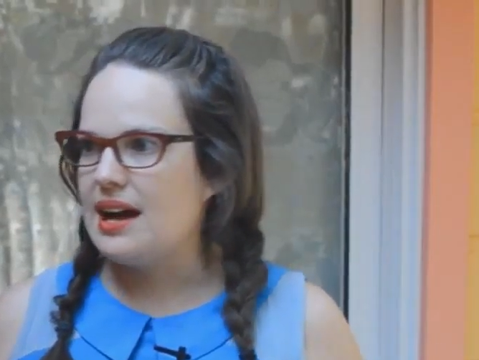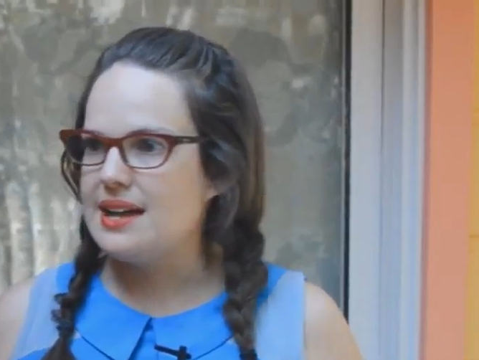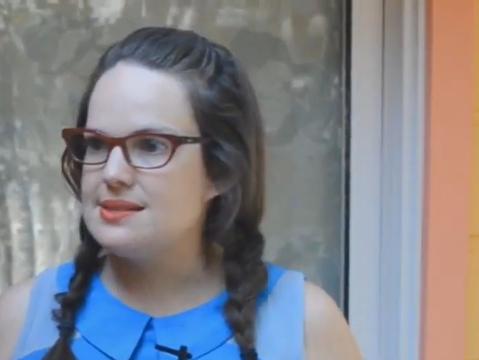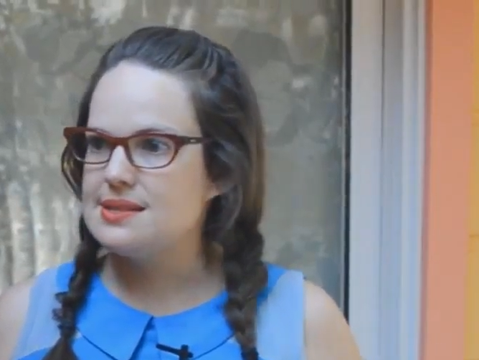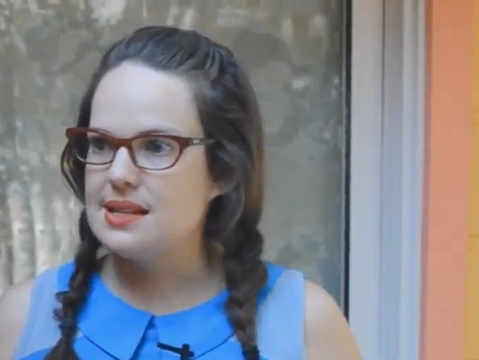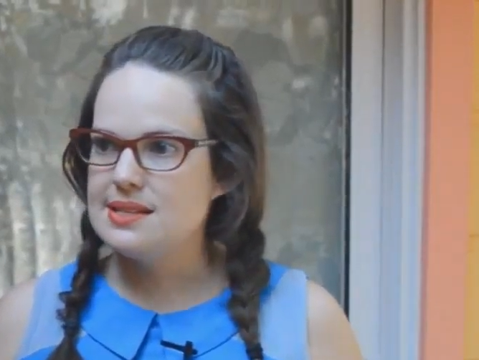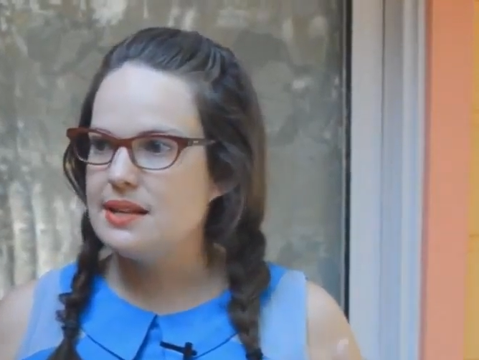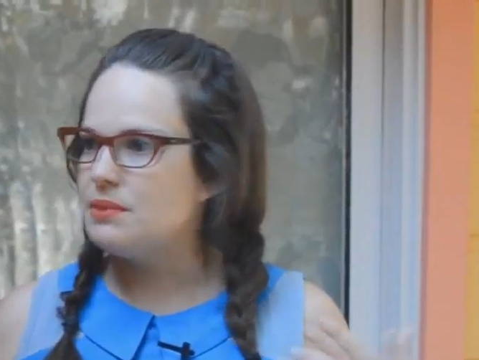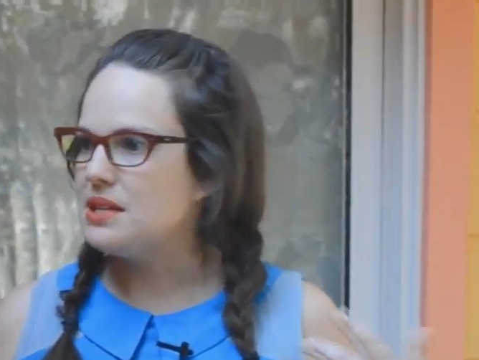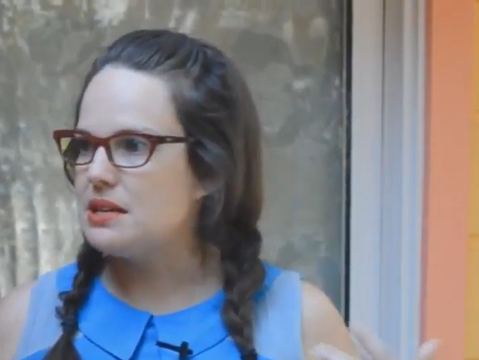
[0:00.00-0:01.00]
I sent
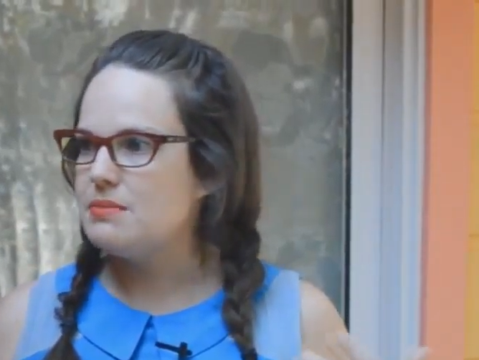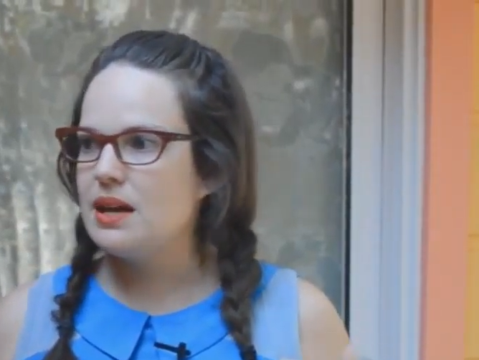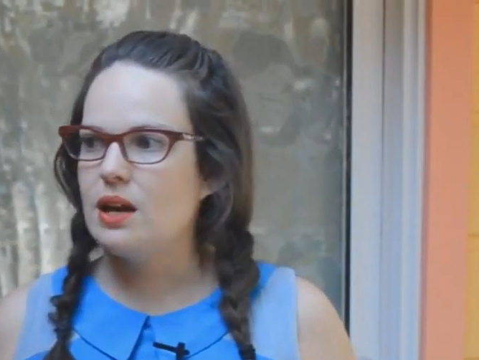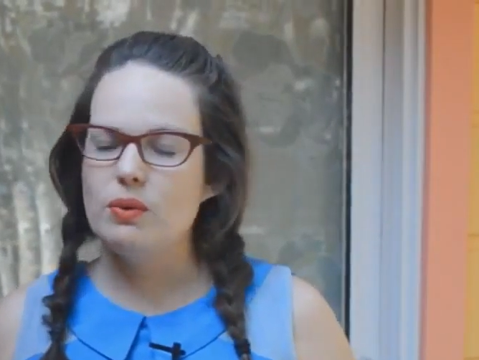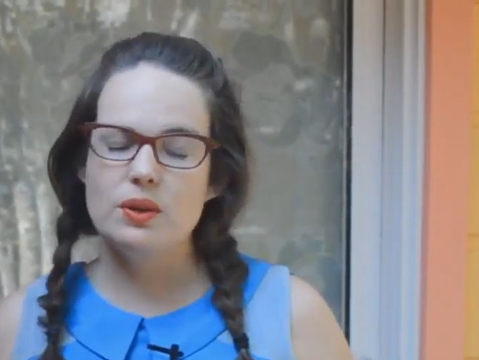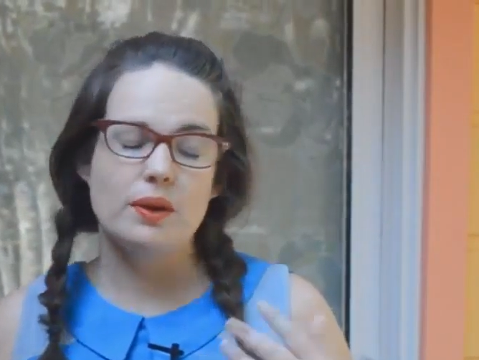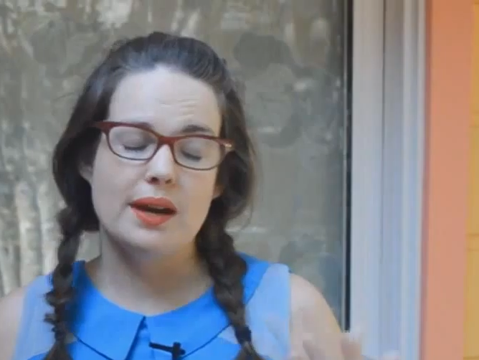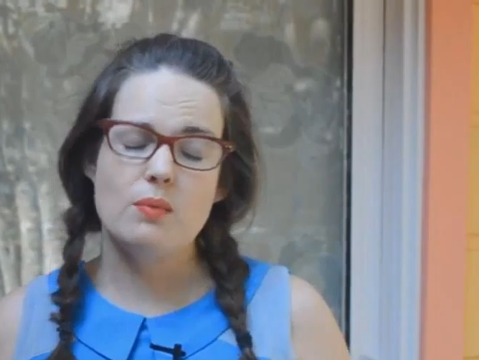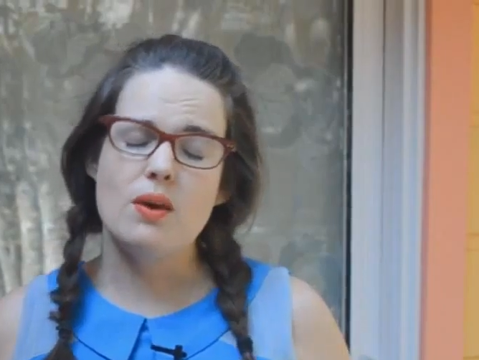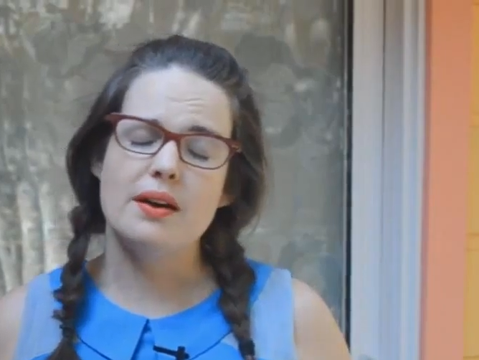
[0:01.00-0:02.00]
him an email with
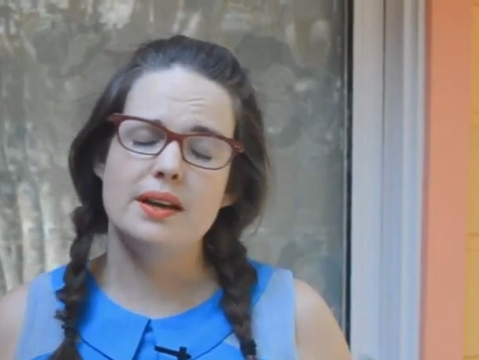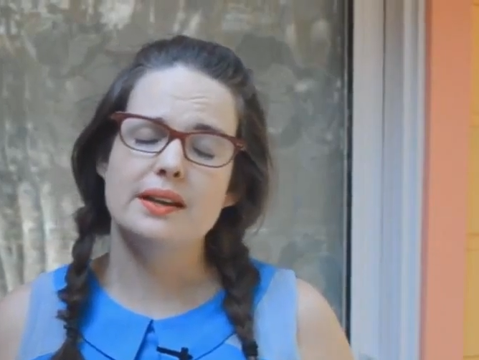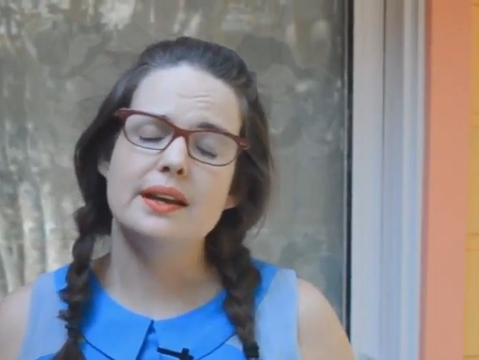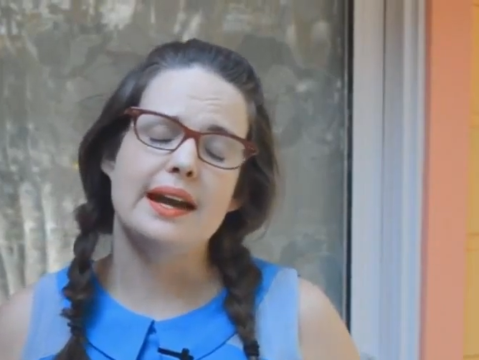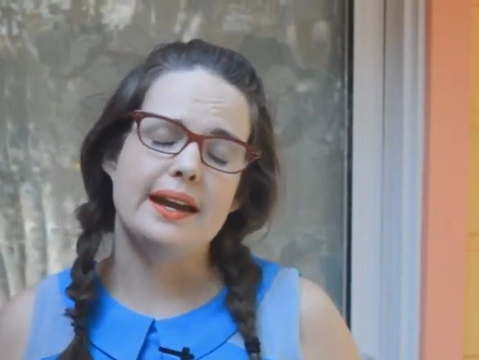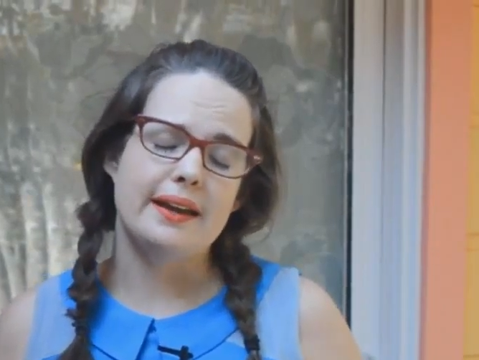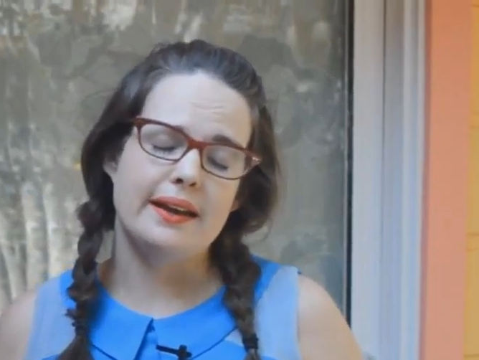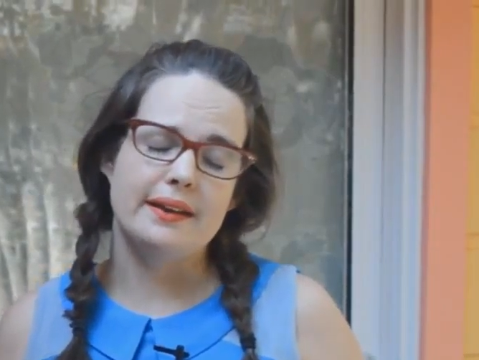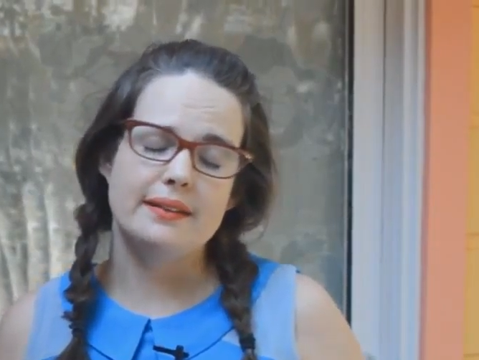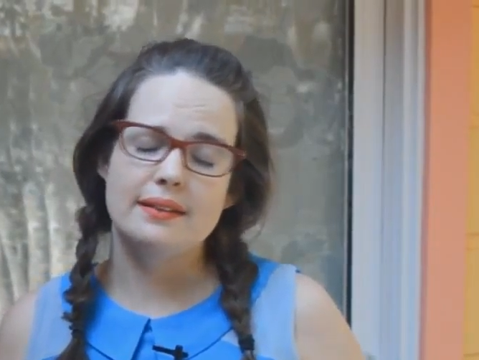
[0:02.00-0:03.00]
what I wanted
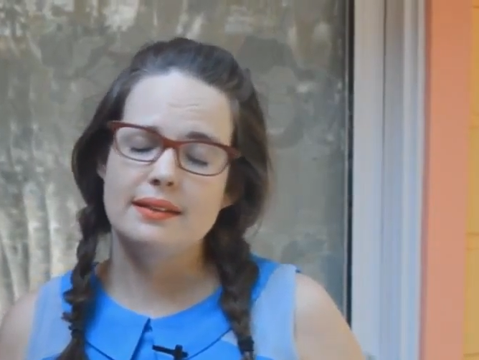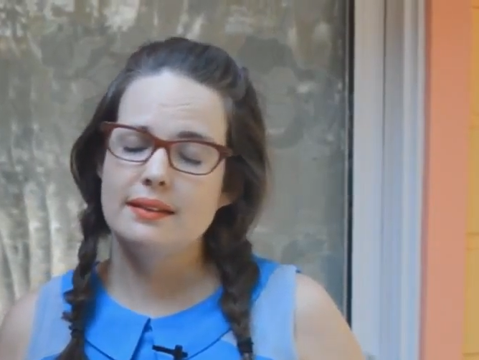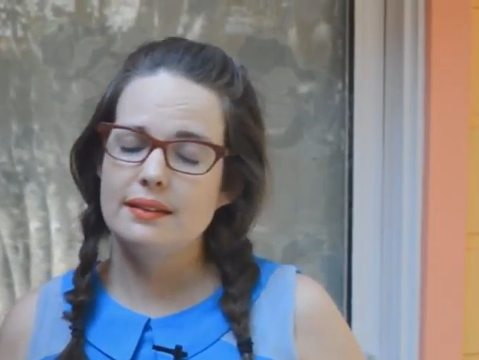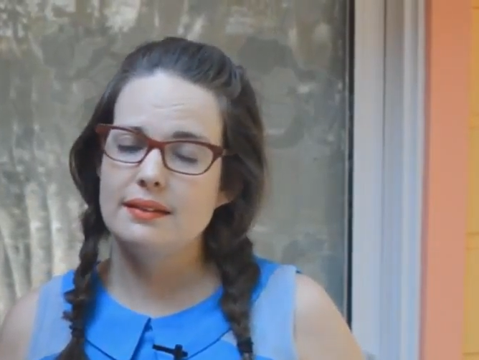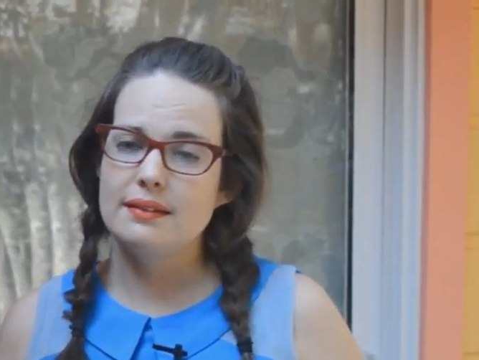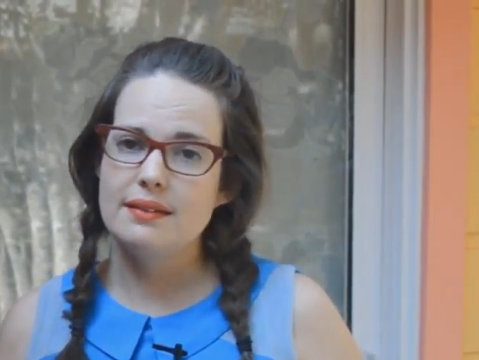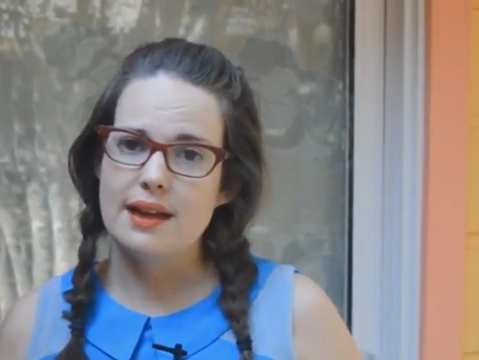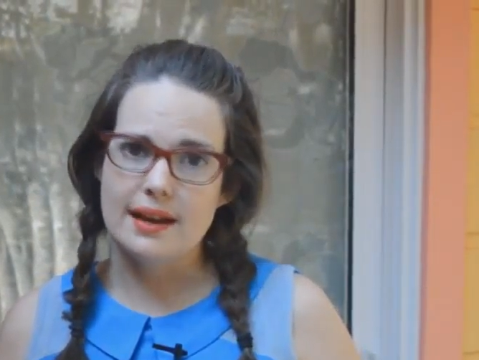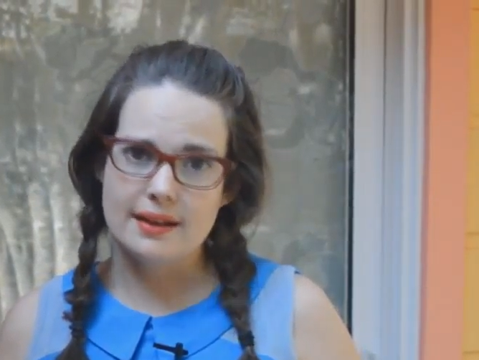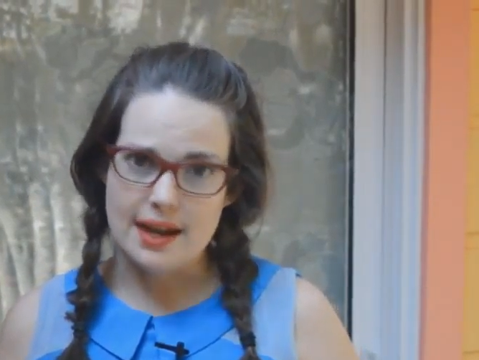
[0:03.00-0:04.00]
and
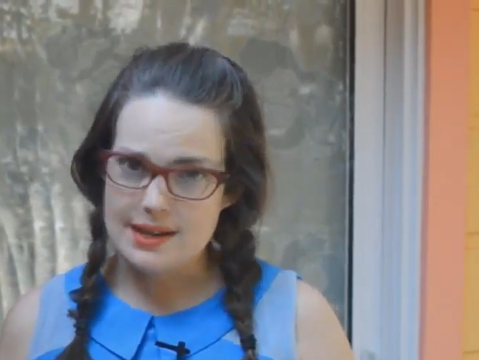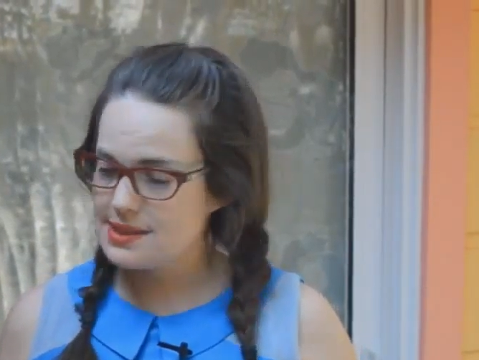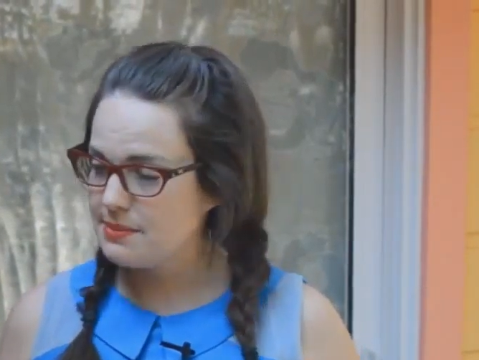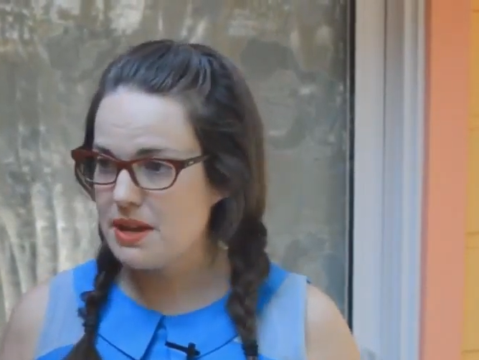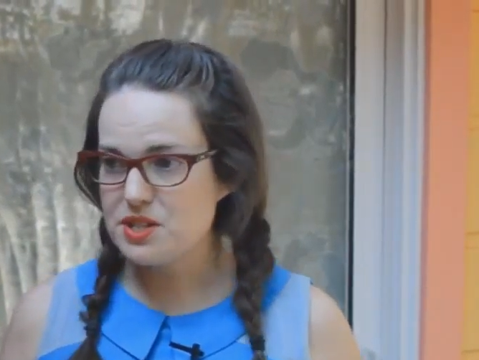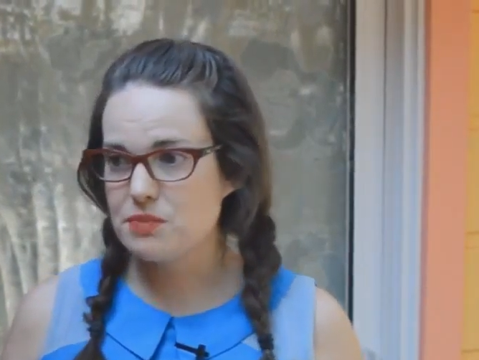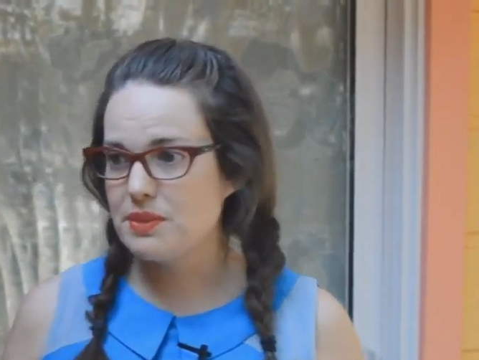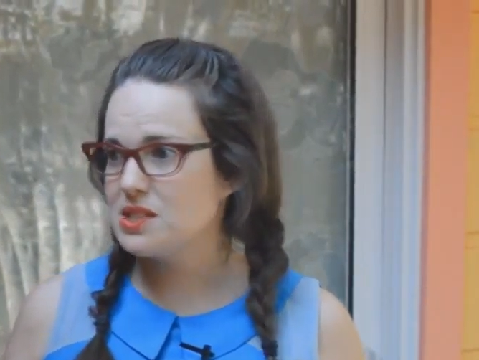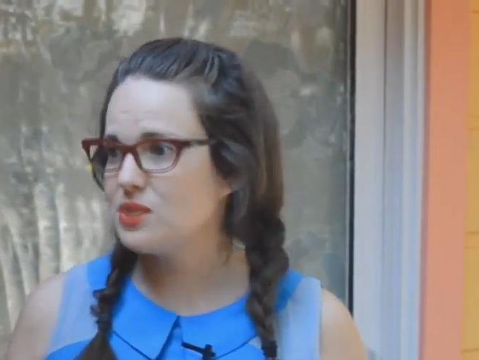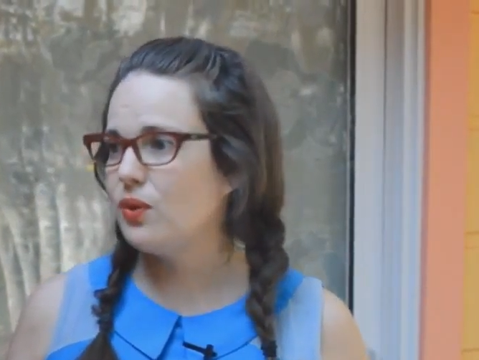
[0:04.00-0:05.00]
got some
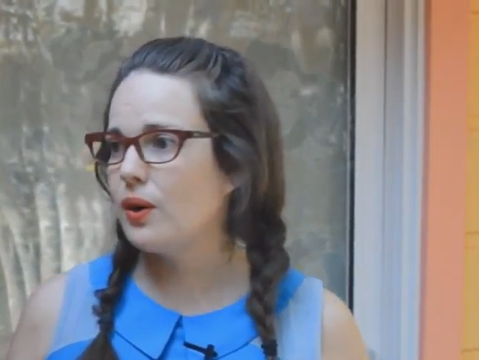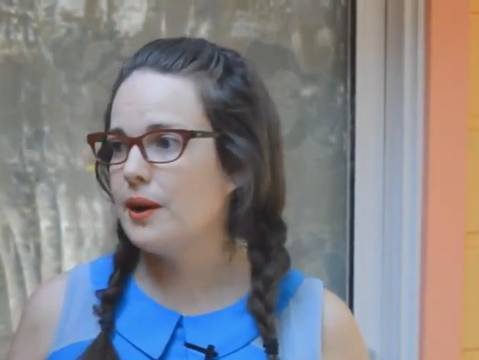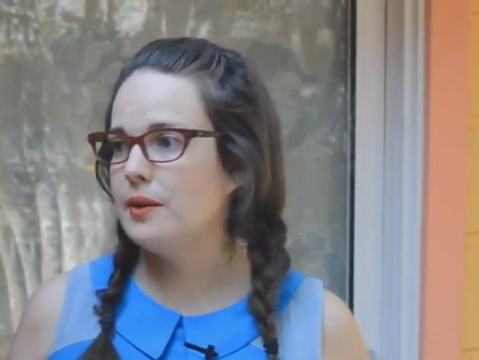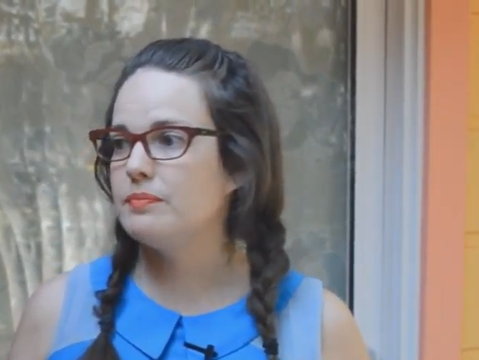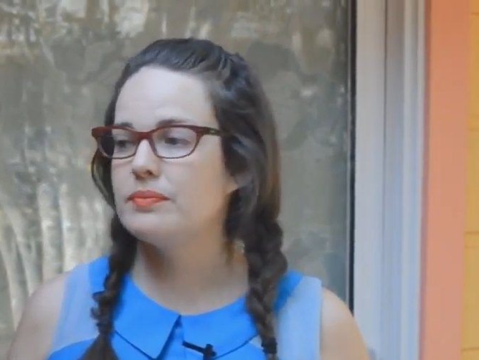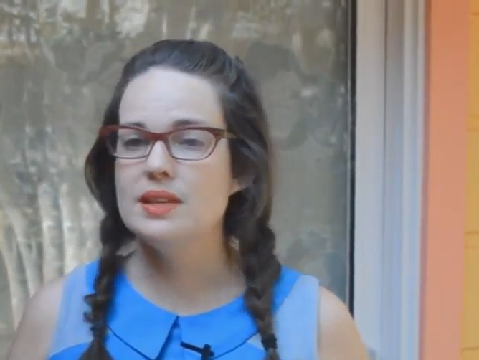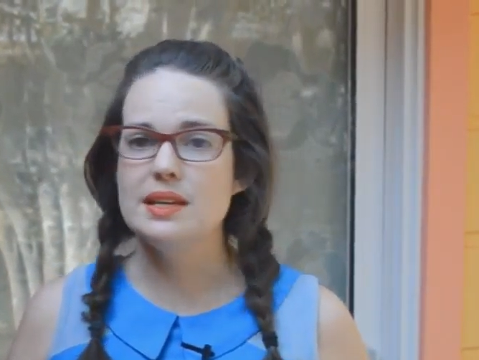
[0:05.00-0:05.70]
measurements for him.